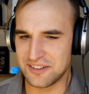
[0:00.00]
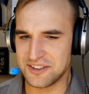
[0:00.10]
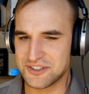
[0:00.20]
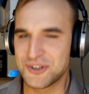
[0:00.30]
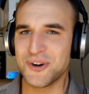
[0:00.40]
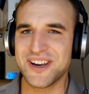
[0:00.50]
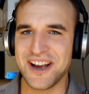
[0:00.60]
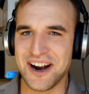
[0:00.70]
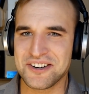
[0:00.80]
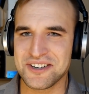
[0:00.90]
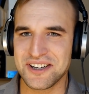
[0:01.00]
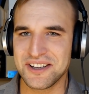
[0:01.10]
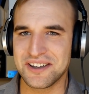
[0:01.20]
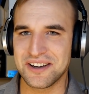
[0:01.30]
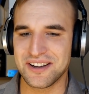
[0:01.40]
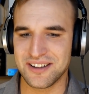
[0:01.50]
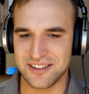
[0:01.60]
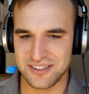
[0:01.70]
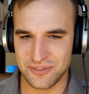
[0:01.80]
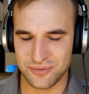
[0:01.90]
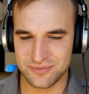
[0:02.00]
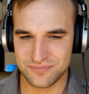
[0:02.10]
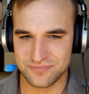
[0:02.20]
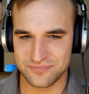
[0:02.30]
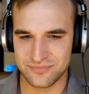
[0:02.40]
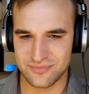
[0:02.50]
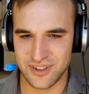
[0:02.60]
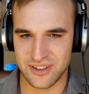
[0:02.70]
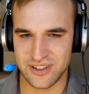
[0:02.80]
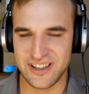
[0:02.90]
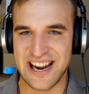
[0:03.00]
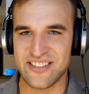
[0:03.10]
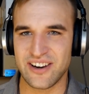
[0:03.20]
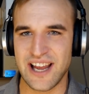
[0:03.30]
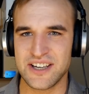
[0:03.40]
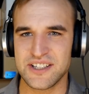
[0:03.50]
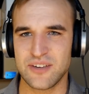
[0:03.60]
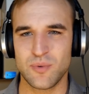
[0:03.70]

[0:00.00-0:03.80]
Is Cookie actually a Netherlandi?